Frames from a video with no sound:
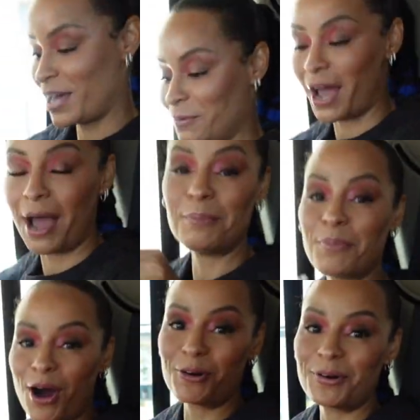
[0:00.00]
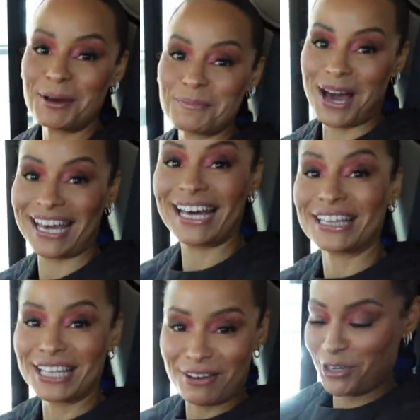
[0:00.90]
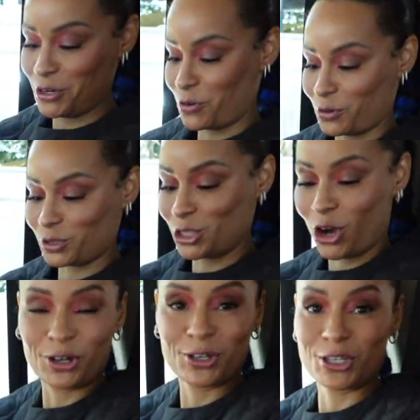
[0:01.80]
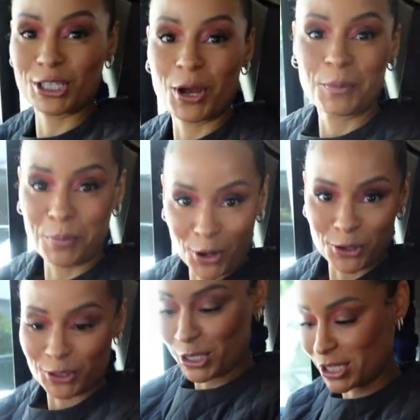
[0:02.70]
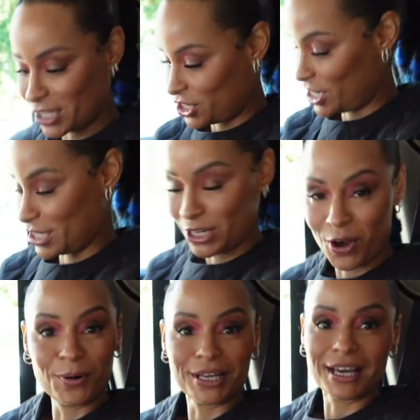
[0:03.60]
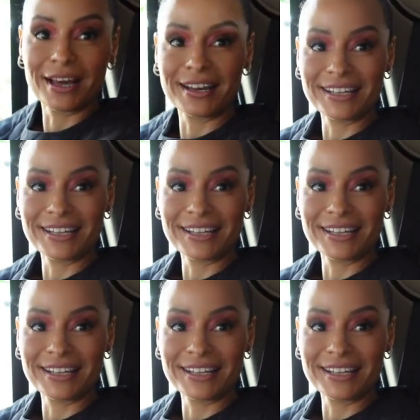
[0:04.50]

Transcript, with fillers: anyway, I'm borrowing my 11-year-old daughter's purse. She doesn't know it yet. I